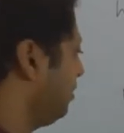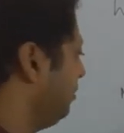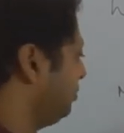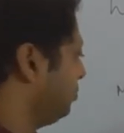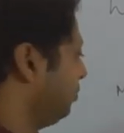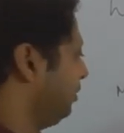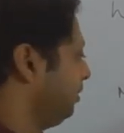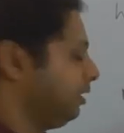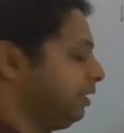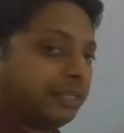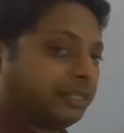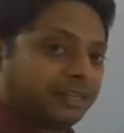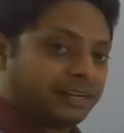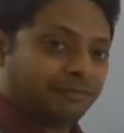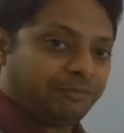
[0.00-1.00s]
So in
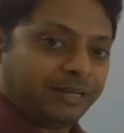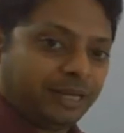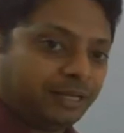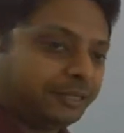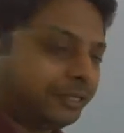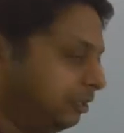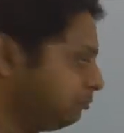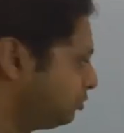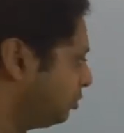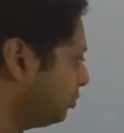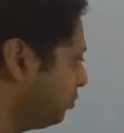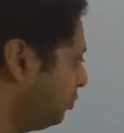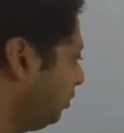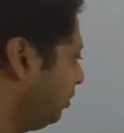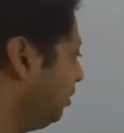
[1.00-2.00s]
graphical terms, so